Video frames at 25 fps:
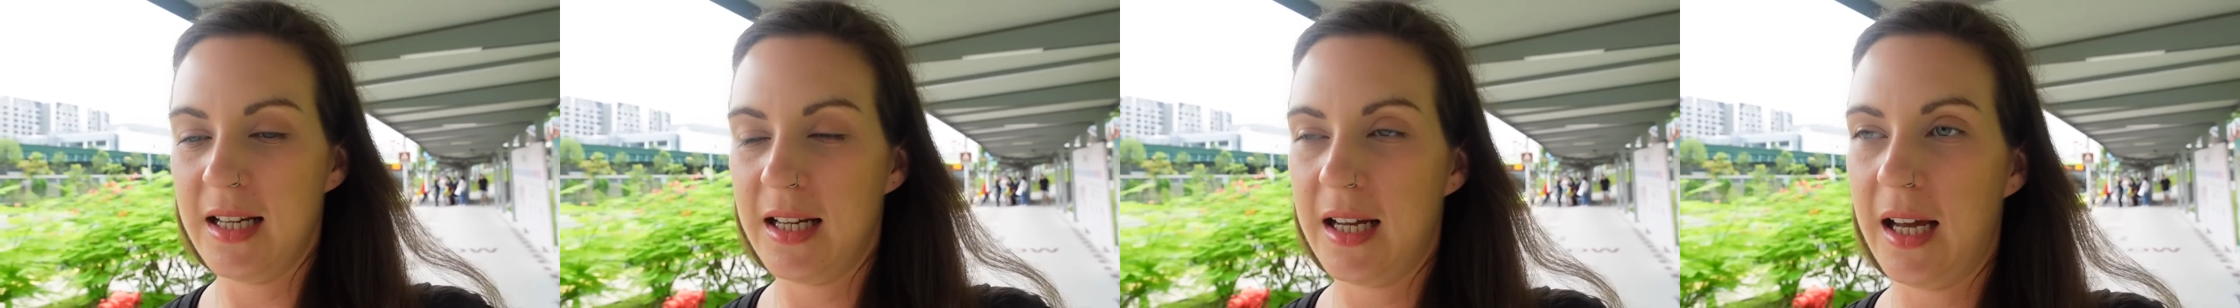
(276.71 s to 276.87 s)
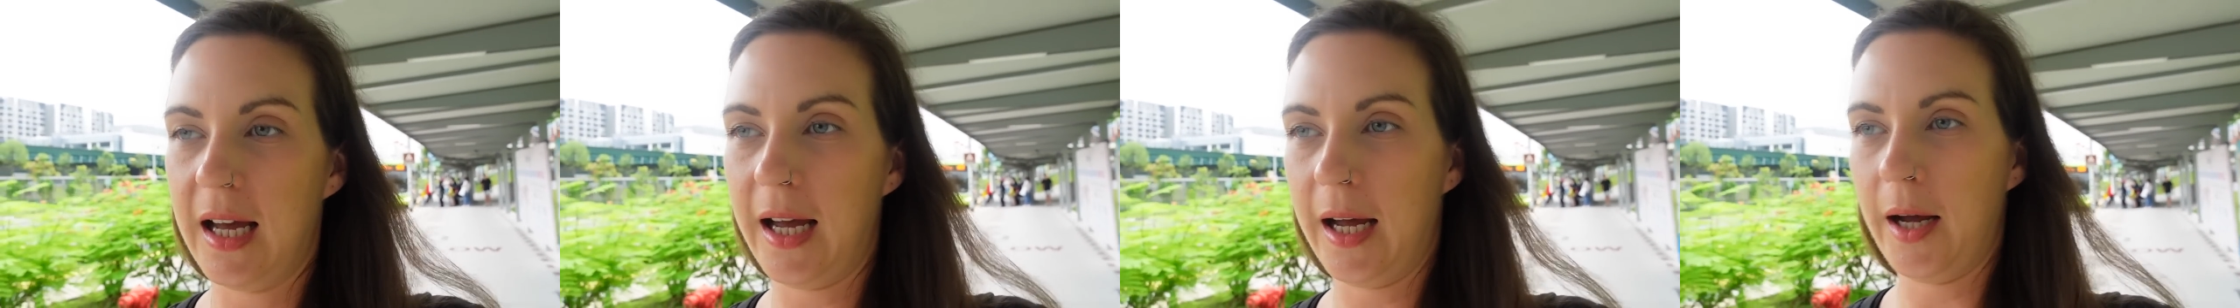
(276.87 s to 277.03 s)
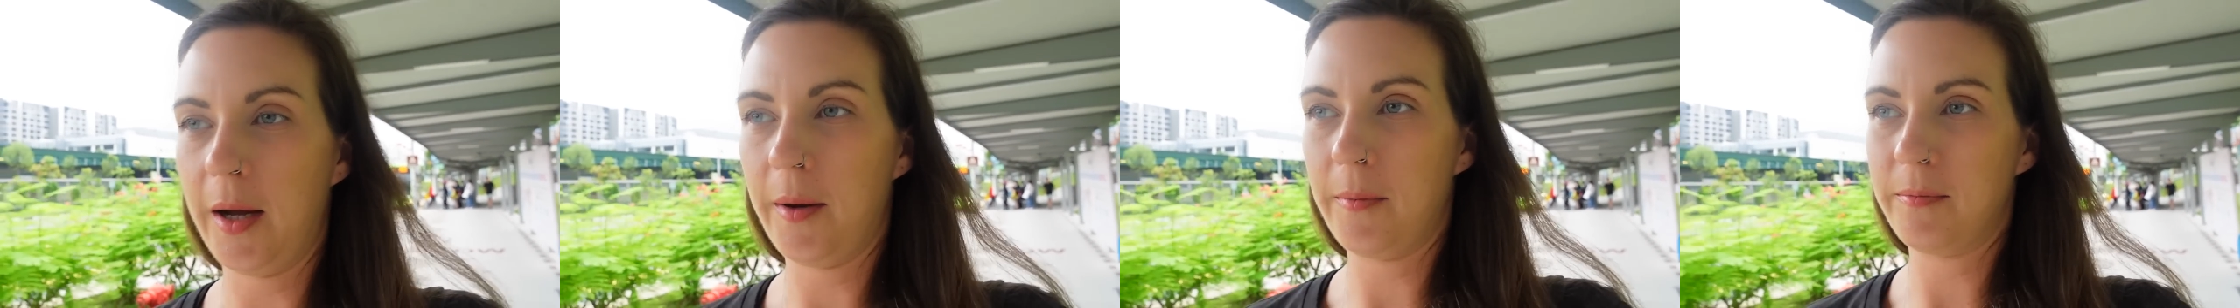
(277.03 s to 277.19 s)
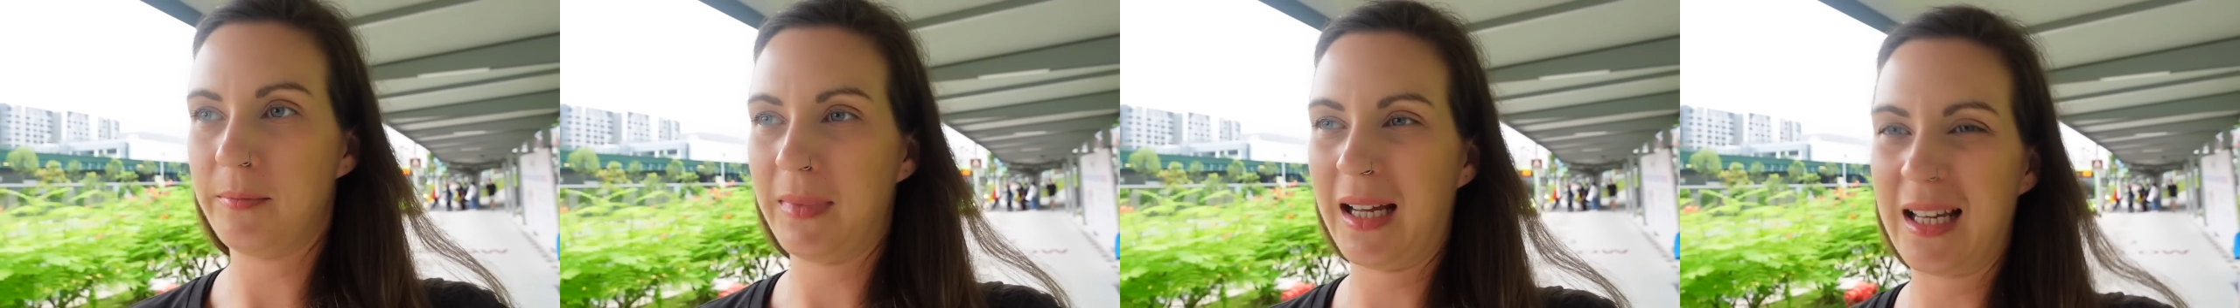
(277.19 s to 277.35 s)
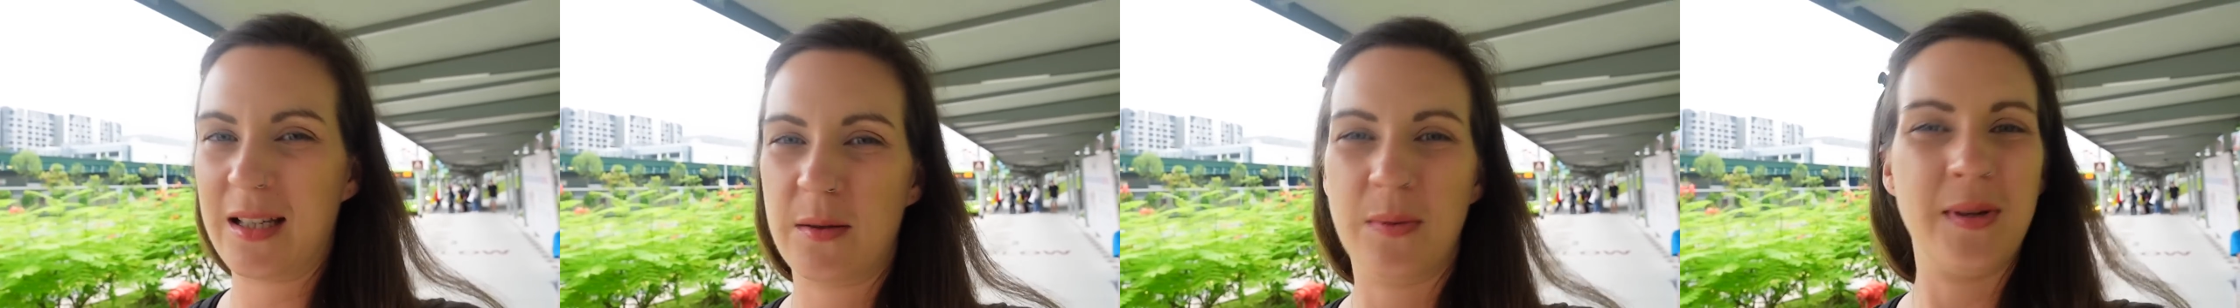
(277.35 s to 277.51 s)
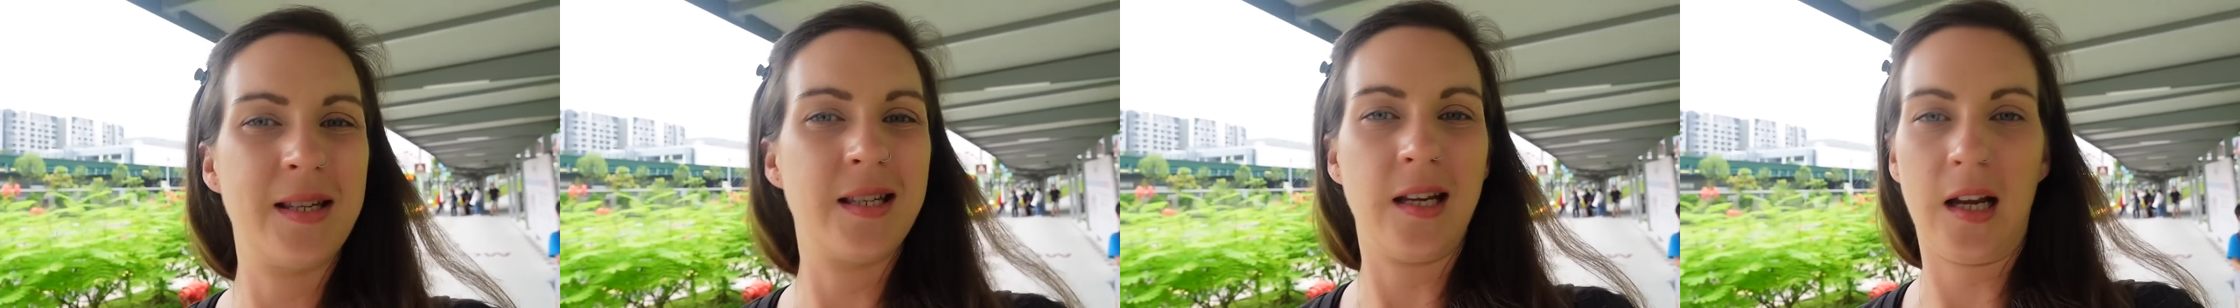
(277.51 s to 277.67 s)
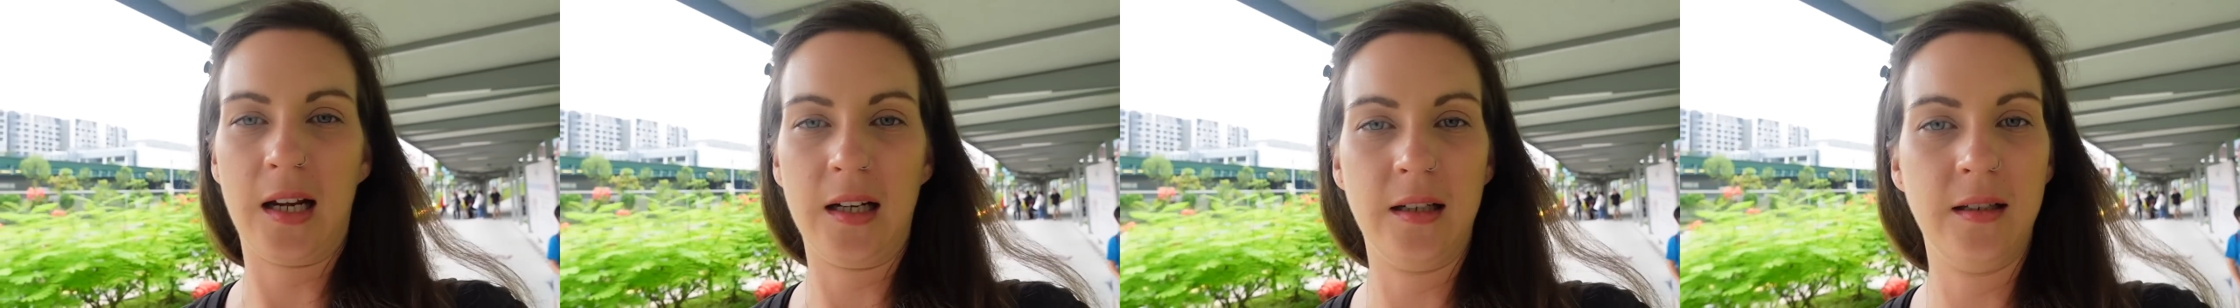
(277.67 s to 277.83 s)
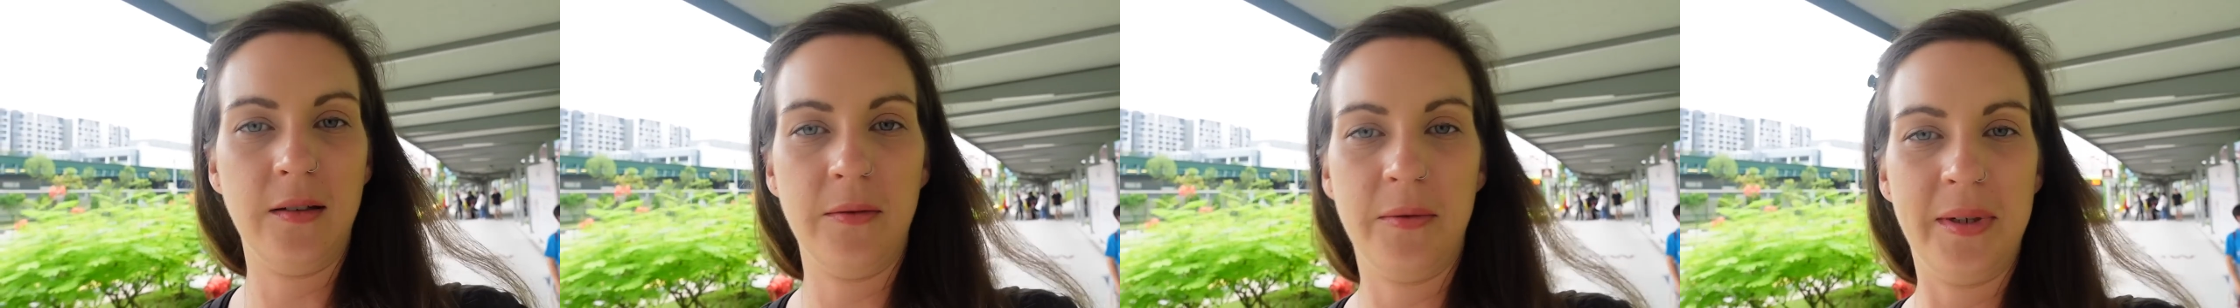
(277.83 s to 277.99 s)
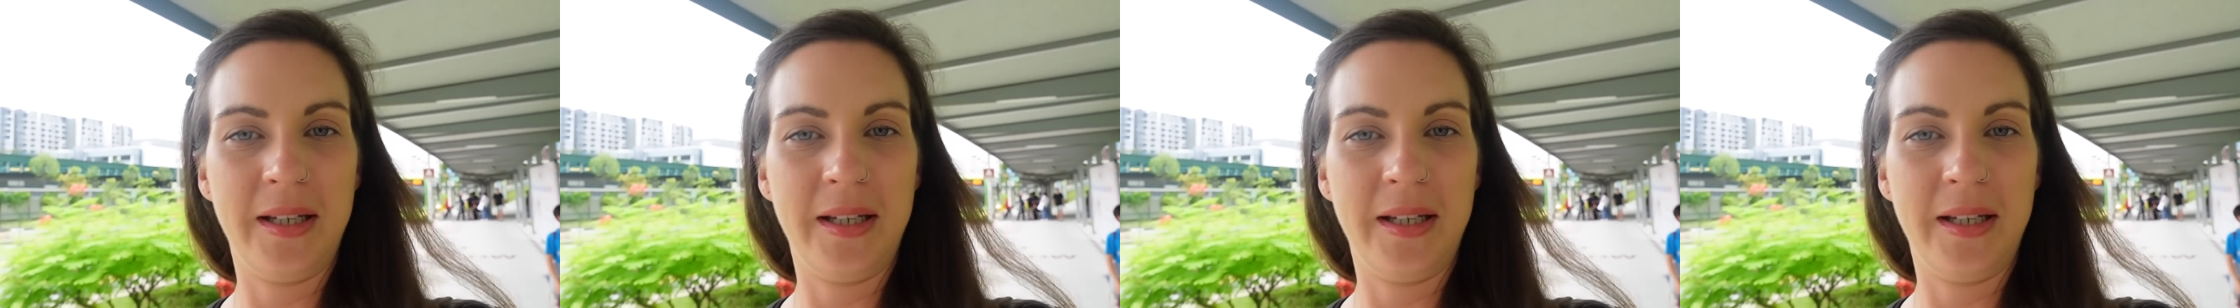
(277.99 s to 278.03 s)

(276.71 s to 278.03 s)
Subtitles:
As we cycle,